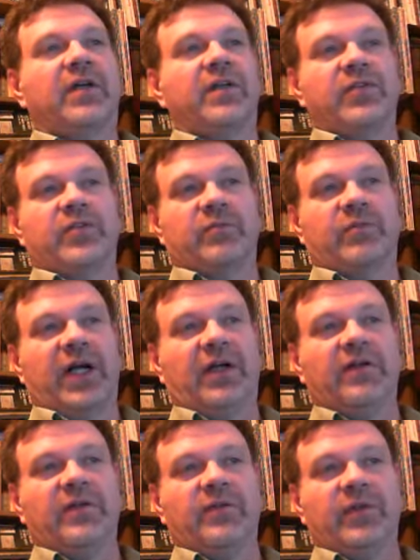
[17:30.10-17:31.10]
You should
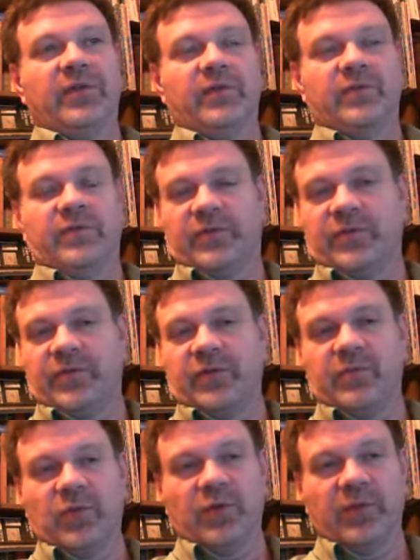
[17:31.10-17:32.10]
pilot it with a few
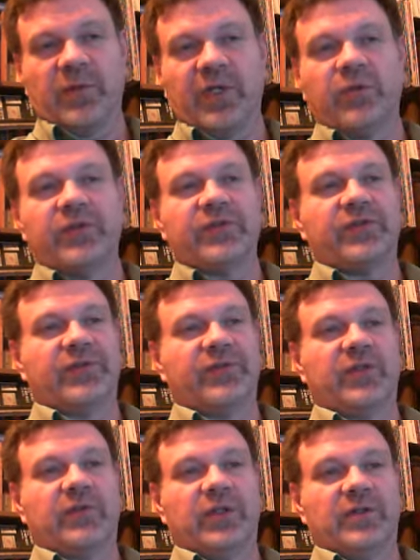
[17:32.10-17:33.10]
board members to
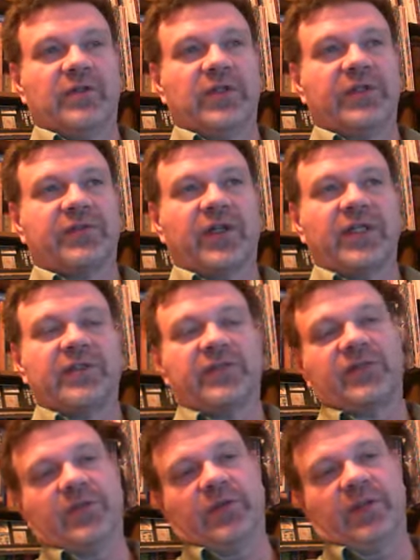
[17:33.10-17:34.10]
see what it looks like, to
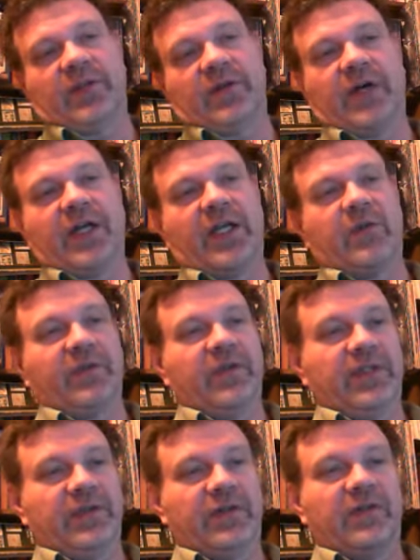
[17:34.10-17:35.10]
see what they like, what
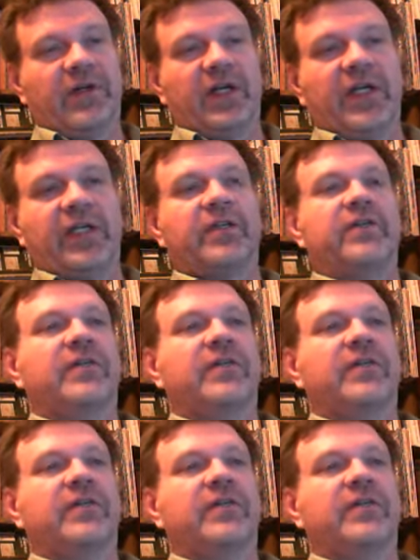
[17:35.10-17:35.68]
they don't like.